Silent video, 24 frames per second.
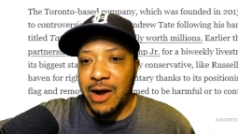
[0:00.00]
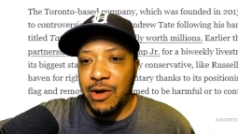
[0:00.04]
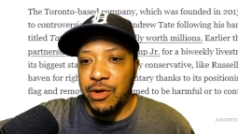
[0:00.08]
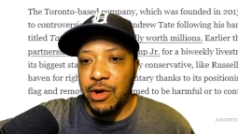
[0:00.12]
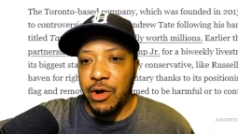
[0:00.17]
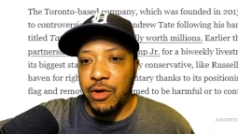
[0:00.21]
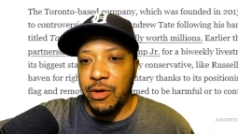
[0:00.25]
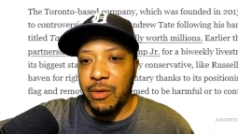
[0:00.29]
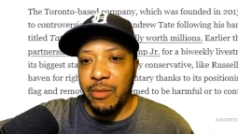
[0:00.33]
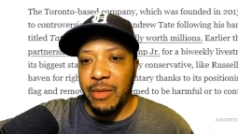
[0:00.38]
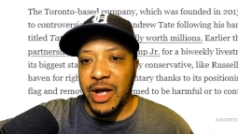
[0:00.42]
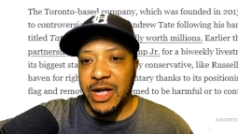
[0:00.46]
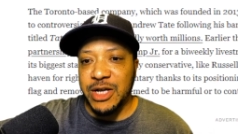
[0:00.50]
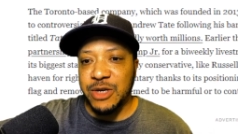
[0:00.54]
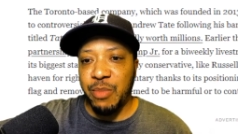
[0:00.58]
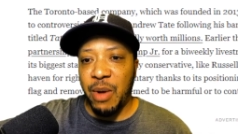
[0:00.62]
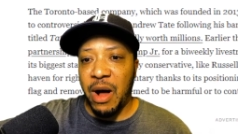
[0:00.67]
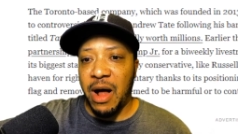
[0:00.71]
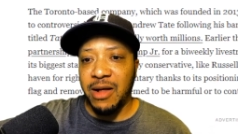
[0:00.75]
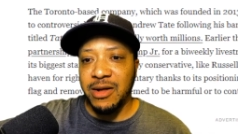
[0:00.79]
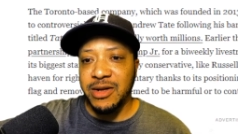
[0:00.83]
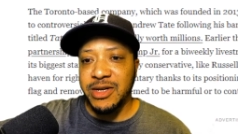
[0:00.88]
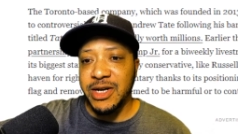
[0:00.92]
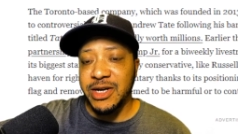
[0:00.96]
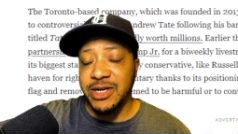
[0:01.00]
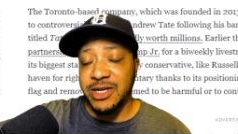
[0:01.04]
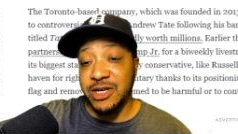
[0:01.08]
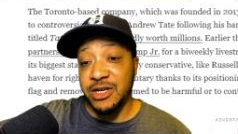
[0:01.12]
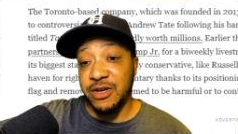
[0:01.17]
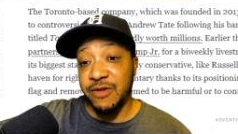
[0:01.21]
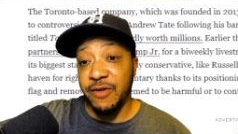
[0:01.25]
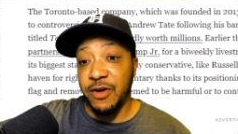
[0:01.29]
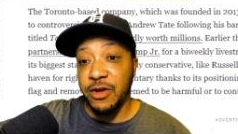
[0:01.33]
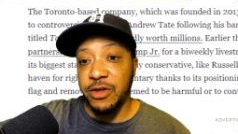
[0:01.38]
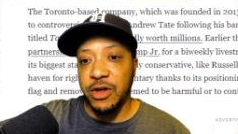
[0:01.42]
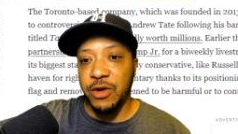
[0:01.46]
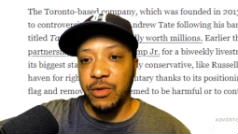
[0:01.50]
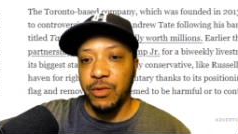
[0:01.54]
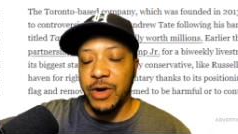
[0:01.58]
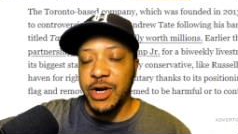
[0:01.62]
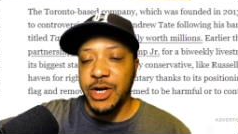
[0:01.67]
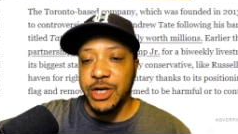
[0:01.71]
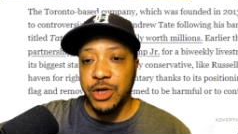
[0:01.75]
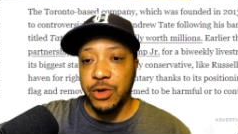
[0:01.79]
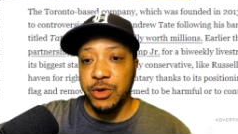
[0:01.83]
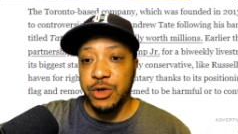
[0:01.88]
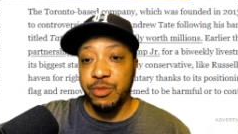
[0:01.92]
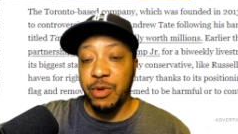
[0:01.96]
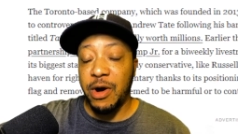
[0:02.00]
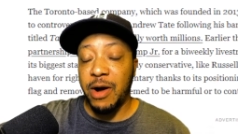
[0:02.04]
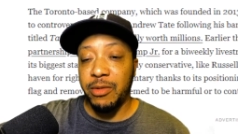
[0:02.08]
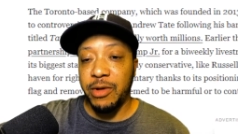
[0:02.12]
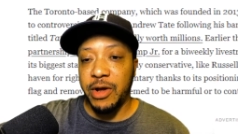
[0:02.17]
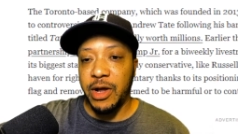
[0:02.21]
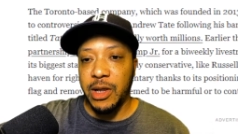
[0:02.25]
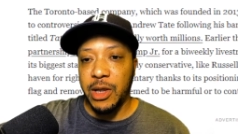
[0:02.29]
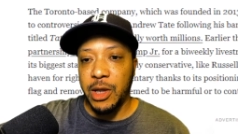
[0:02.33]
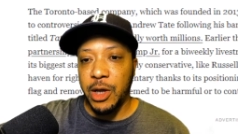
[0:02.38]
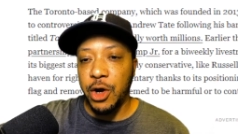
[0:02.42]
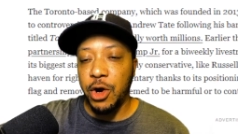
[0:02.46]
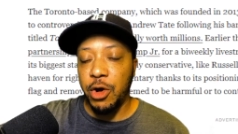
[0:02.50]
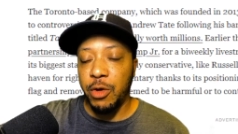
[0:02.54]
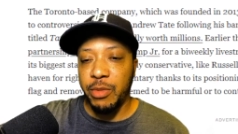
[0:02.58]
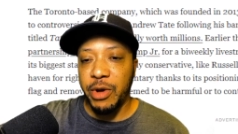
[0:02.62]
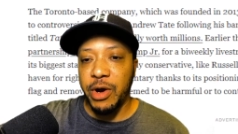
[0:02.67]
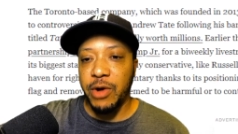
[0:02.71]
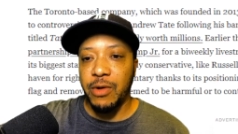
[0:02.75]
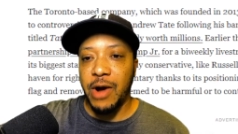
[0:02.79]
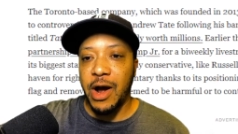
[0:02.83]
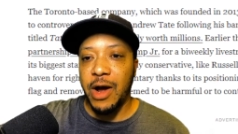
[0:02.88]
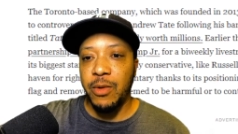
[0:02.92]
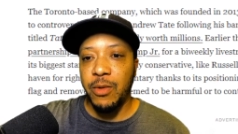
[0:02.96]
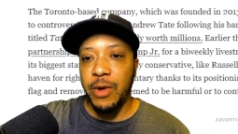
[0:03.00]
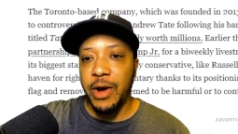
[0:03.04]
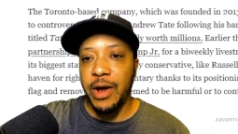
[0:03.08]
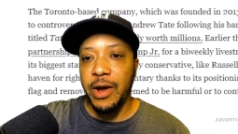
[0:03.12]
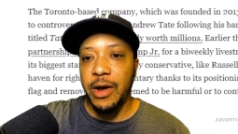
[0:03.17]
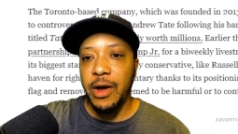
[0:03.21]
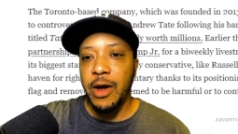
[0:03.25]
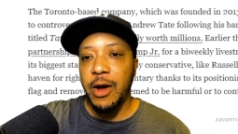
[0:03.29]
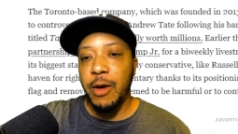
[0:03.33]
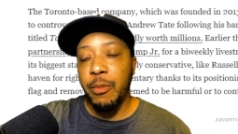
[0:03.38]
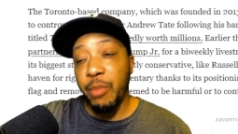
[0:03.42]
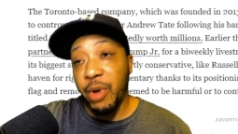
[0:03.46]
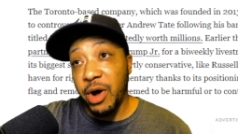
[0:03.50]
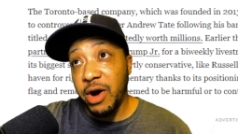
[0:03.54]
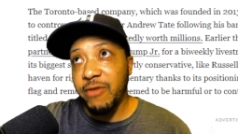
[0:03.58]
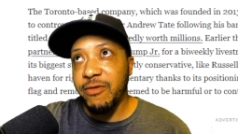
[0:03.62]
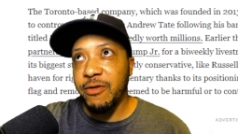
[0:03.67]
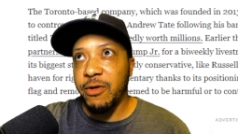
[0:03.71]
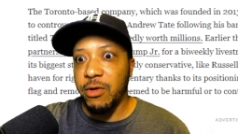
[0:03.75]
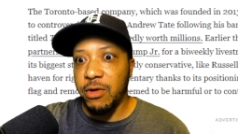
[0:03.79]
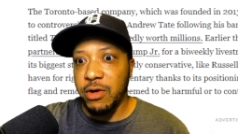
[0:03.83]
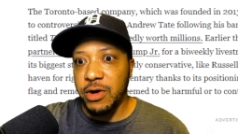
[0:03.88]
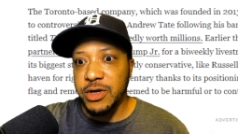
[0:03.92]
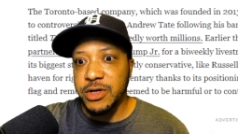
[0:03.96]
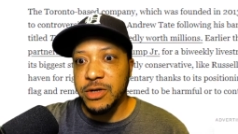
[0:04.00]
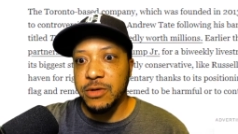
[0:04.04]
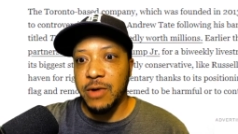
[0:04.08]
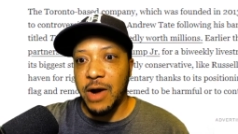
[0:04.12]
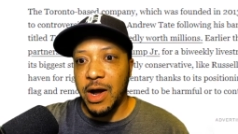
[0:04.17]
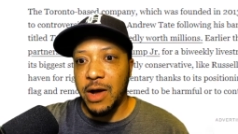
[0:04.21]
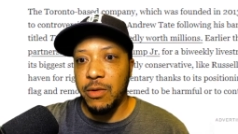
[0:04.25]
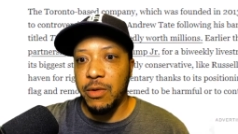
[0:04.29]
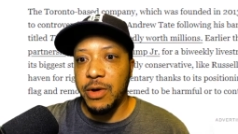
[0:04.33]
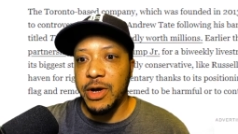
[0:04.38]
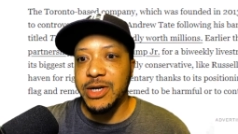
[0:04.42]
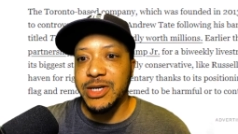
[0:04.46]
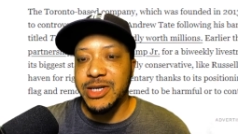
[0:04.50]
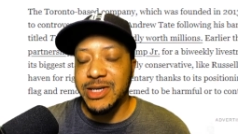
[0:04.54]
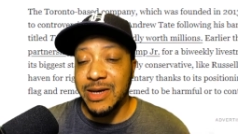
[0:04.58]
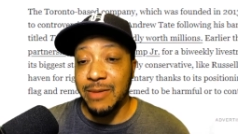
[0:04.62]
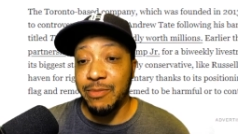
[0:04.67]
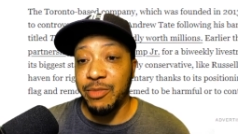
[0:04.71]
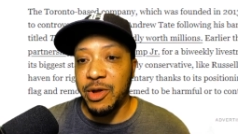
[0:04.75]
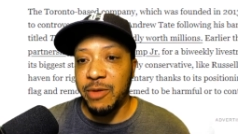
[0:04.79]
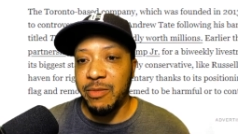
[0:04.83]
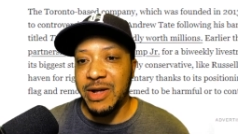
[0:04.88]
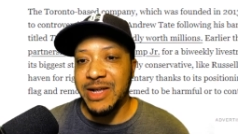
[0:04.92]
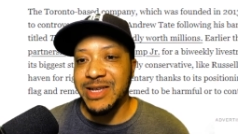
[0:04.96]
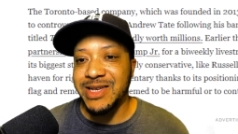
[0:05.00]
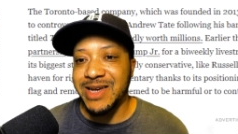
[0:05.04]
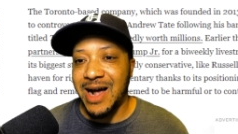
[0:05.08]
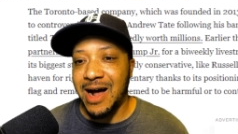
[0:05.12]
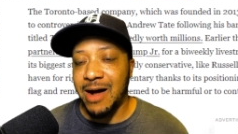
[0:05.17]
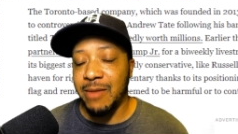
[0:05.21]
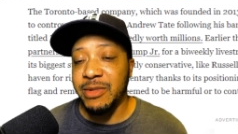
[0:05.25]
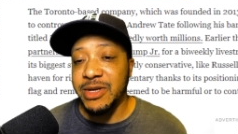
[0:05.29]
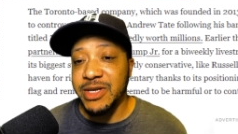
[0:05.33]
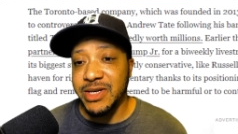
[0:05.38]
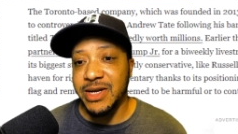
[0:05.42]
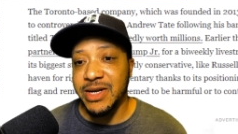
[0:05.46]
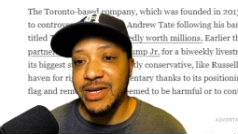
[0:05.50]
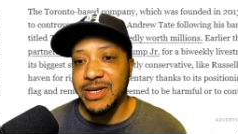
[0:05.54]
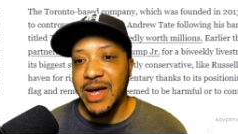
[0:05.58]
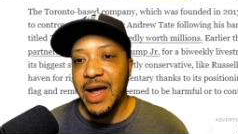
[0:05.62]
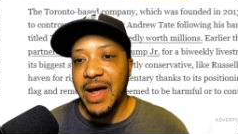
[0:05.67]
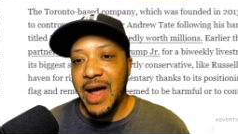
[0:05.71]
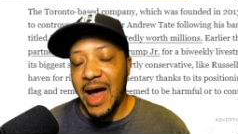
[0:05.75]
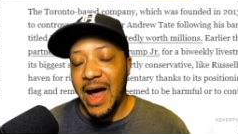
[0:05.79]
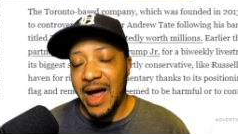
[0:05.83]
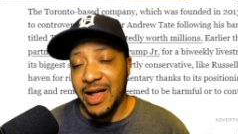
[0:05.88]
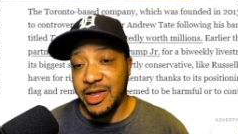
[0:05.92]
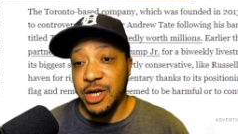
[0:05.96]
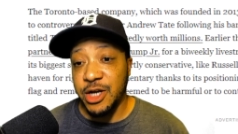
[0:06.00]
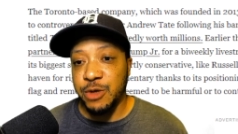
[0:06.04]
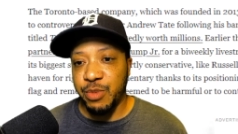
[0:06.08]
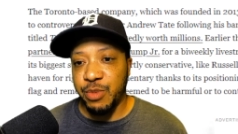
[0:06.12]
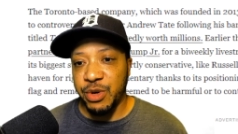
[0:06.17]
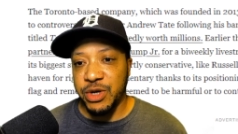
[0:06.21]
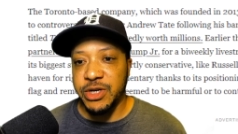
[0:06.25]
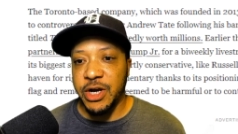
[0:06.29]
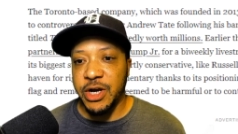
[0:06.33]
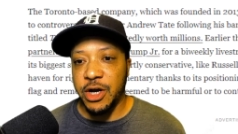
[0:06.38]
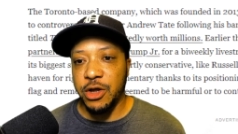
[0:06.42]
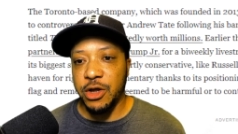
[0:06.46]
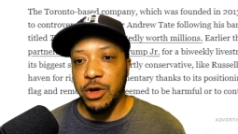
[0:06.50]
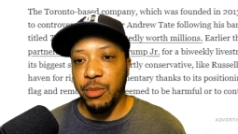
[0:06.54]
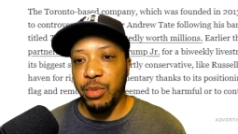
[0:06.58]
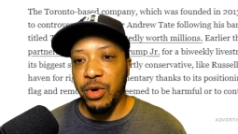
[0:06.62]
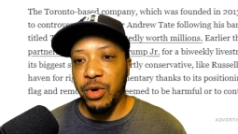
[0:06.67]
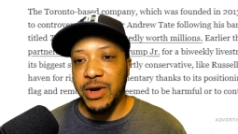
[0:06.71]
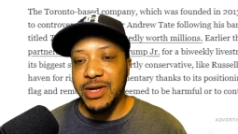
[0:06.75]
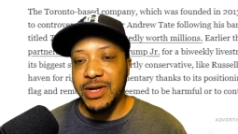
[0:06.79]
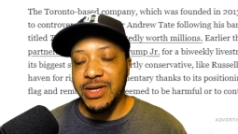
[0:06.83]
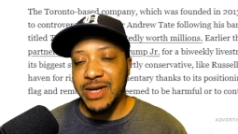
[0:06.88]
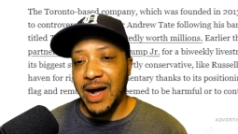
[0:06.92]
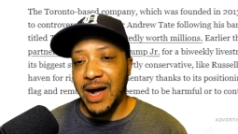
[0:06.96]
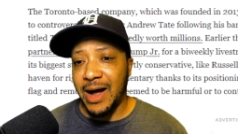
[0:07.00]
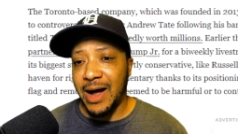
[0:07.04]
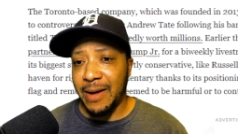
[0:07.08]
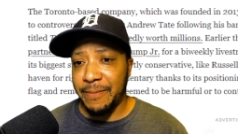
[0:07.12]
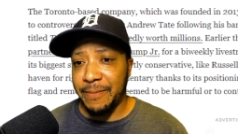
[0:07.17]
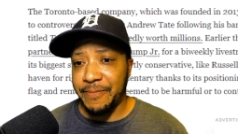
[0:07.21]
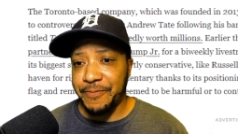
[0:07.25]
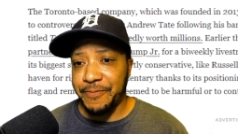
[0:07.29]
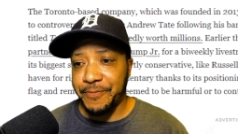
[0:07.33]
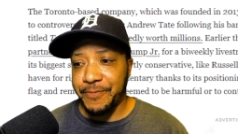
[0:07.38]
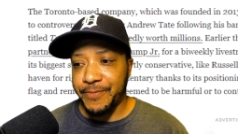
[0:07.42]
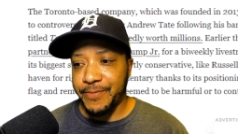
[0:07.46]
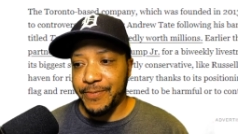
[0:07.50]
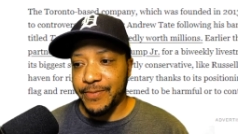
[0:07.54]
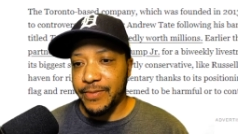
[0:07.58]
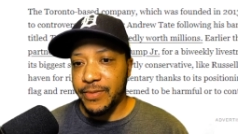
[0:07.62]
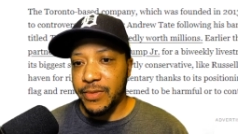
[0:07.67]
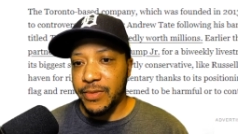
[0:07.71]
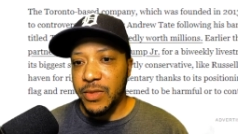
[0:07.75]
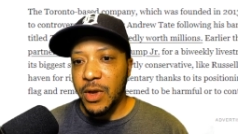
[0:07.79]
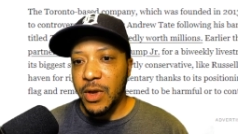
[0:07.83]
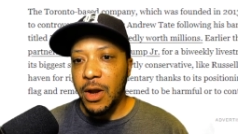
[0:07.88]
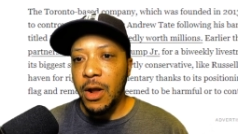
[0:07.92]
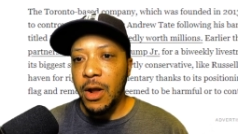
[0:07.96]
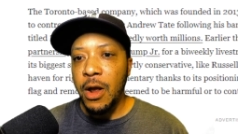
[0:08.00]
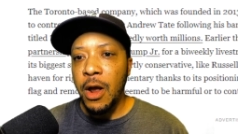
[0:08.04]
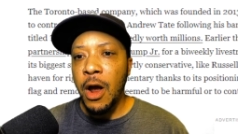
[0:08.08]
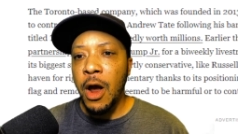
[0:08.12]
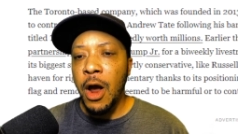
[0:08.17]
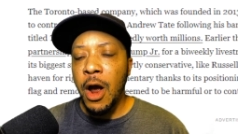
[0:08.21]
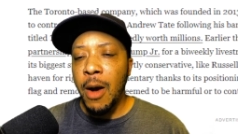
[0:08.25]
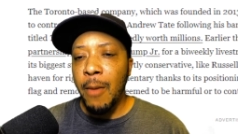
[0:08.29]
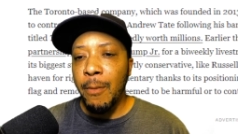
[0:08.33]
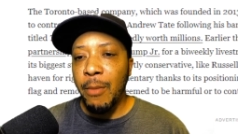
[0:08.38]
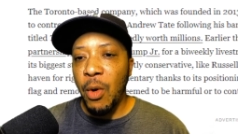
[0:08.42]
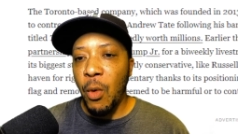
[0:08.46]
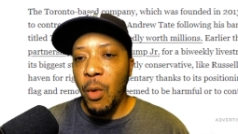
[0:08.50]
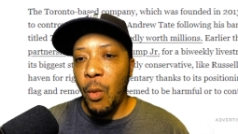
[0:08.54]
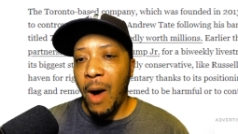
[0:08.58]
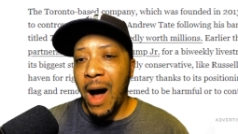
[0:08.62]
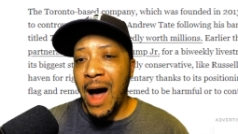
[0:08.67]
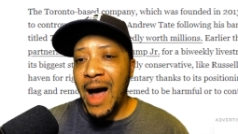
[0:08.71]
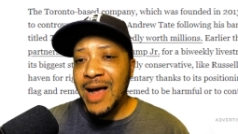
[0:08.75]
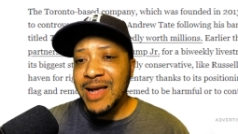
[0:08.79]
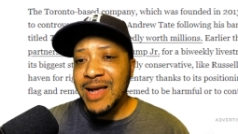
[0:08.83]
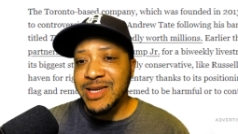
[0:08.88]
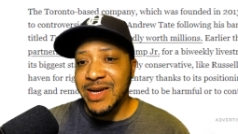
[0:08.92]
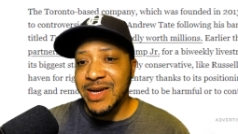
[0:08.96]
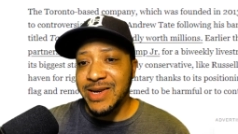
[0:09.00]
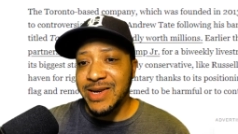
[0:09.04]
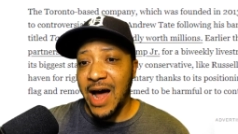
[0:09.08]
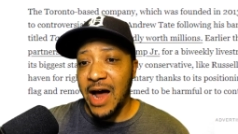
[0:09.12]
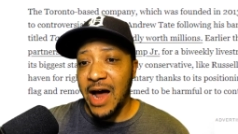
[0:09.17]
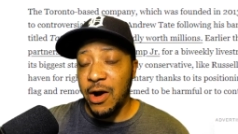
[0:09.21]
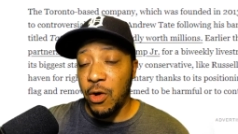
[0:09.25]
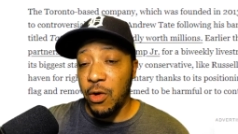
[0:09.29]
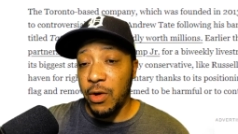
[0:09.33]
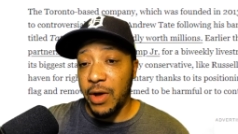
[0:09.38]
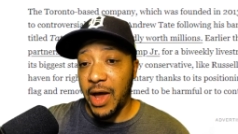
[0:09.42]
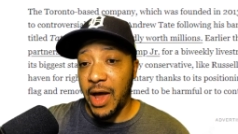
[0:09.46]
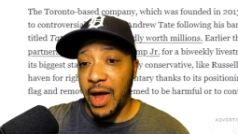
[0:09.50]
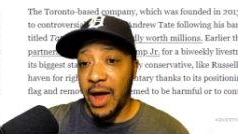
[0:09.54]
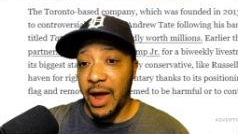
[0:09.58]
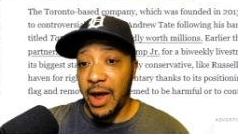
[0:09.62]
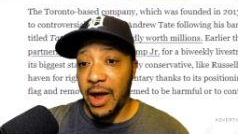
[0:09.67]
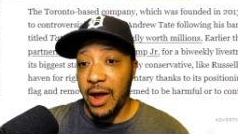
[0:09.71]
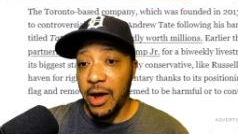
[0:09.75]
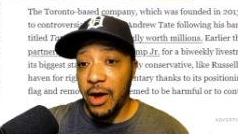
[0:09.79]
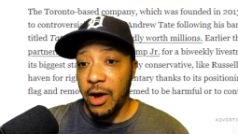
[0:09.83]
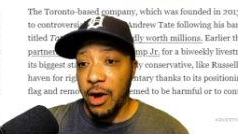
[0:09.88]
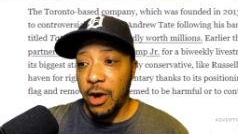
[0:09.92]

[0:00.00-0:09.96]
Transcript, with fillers: know the man's politics. He's filthy rich, so he's probably a little bit right wing. But of course, right wing simply means common sense at this particular point in time. But why is it not okay?